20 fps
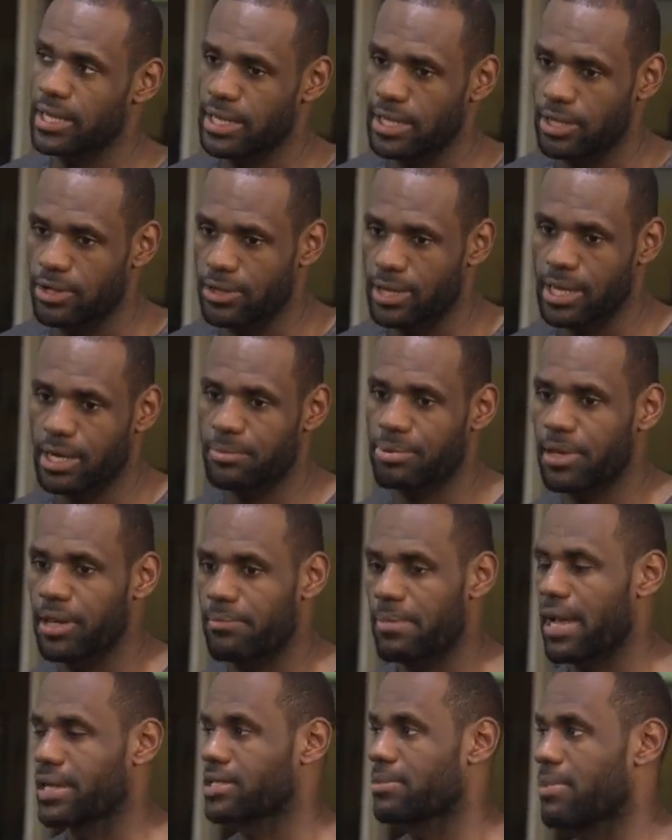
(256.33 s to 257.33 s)
and then you got to play
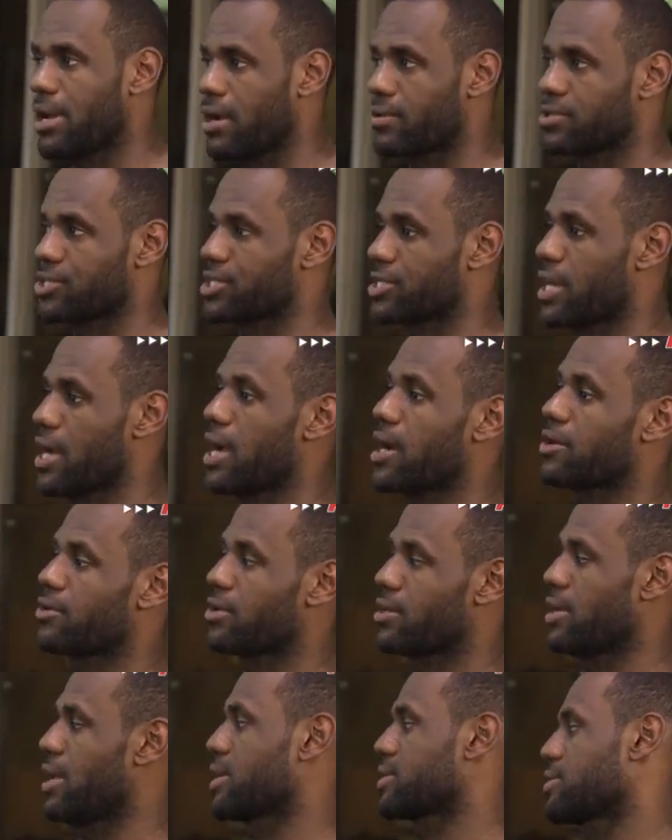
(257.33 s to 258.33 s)
a back-to-back with Chicago
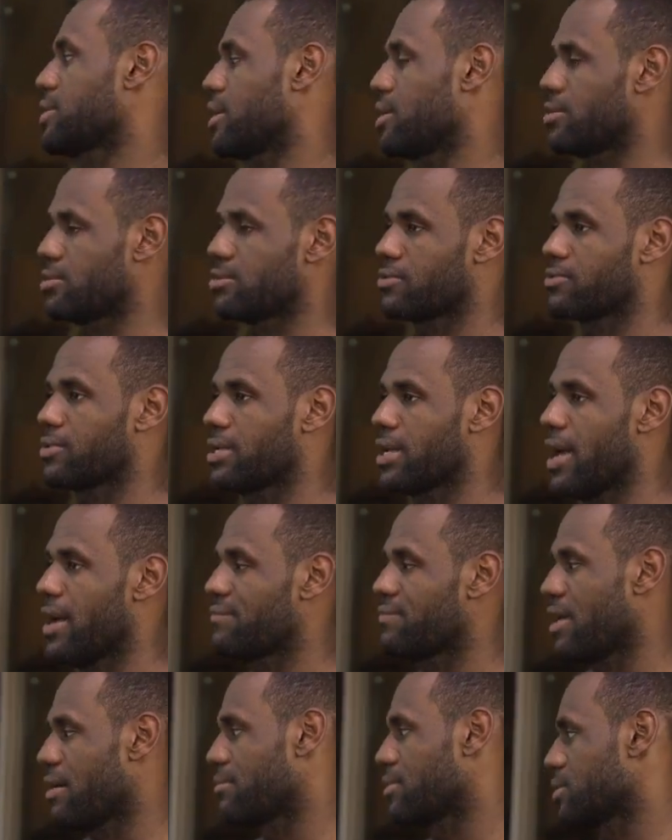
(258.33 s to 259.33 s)
the next night, you don't really
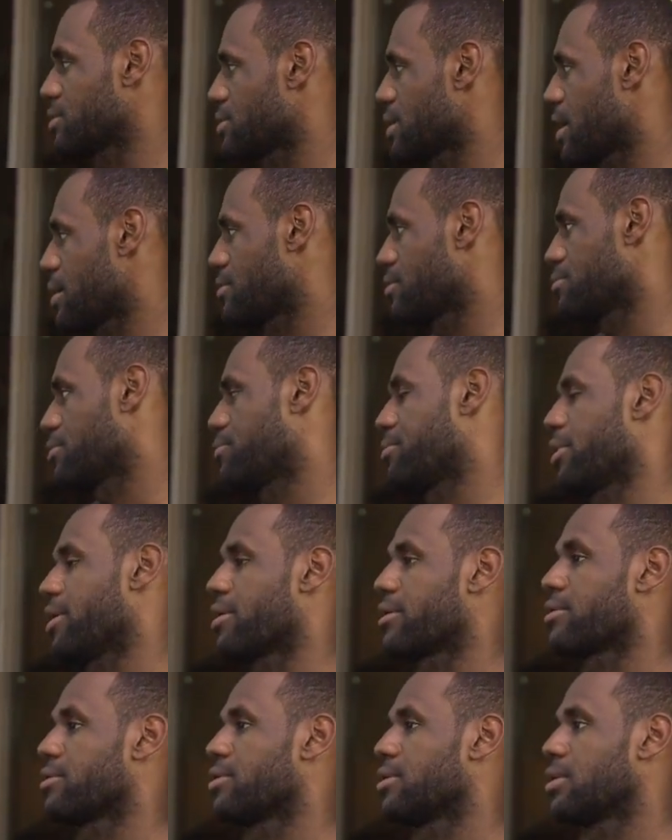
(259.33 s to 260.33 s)
have that much time to
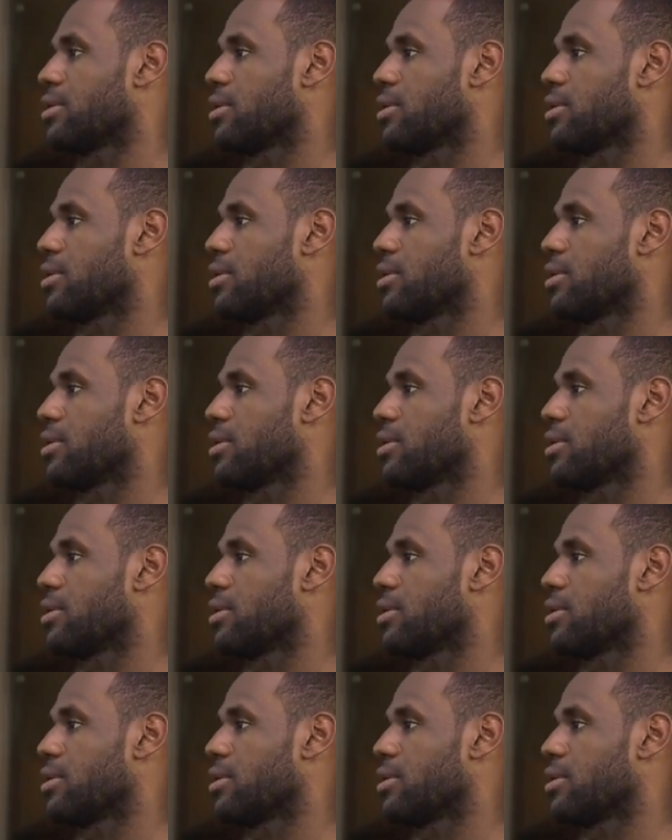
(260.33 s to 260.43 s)
prepare.